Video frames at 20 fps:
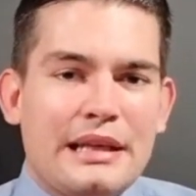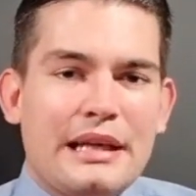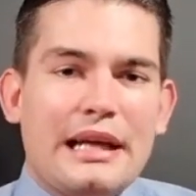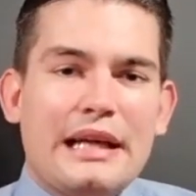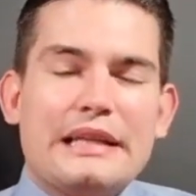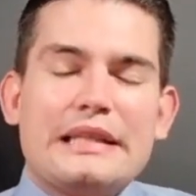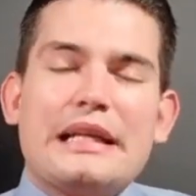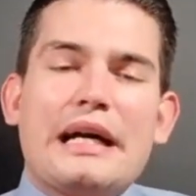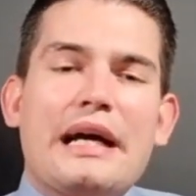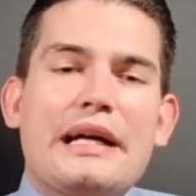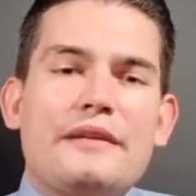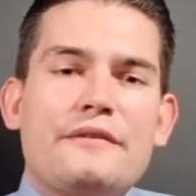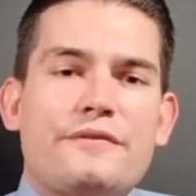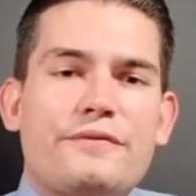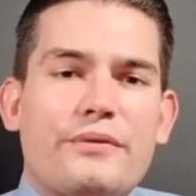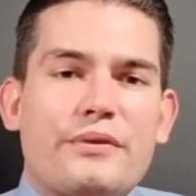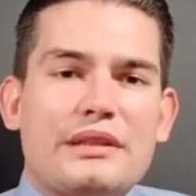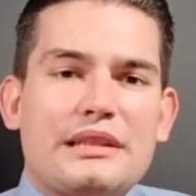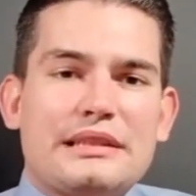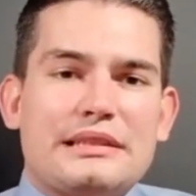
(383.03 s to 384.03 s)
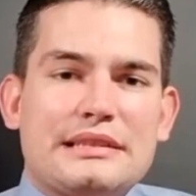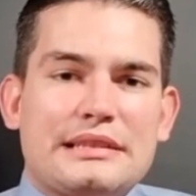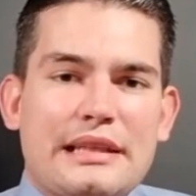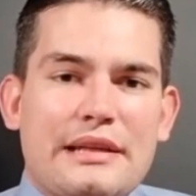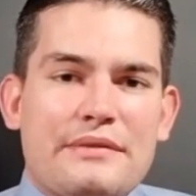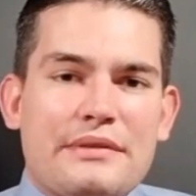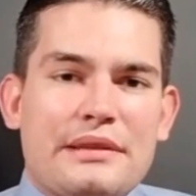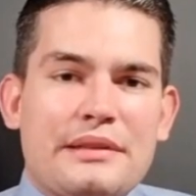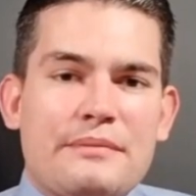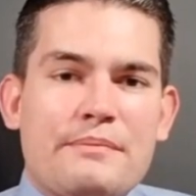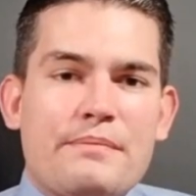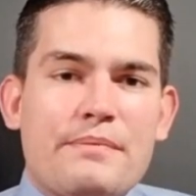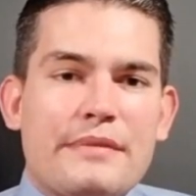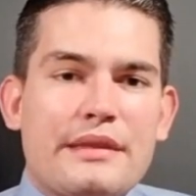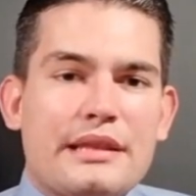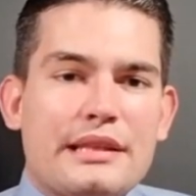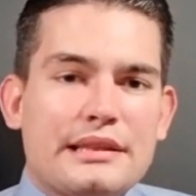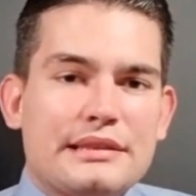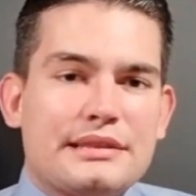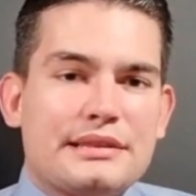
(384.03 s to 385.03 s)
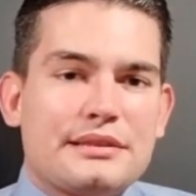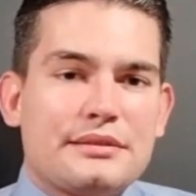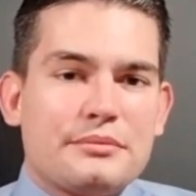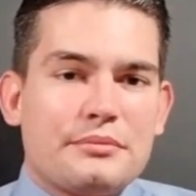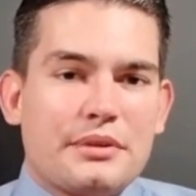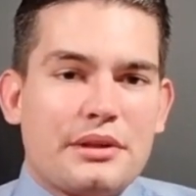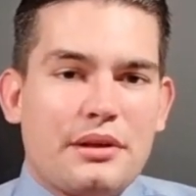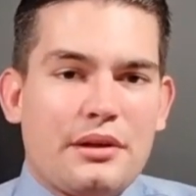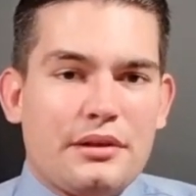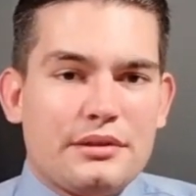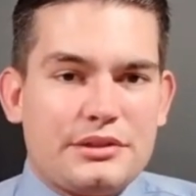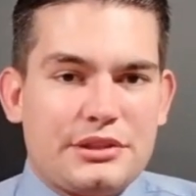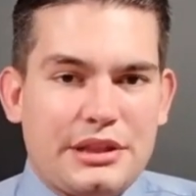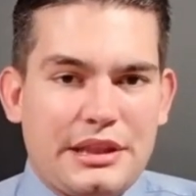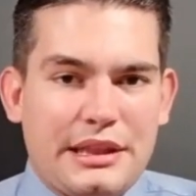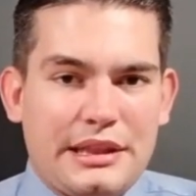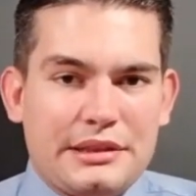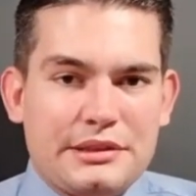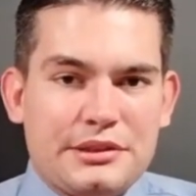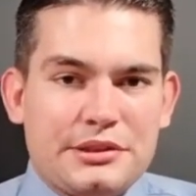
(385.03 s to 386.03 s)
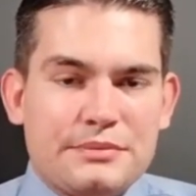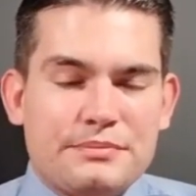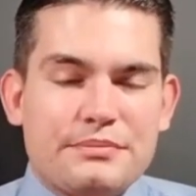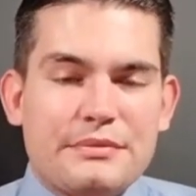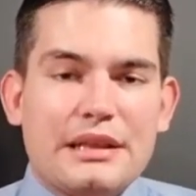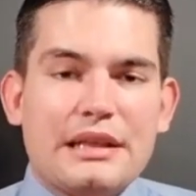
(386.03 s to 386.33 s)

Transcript: At 9:47, this would all change.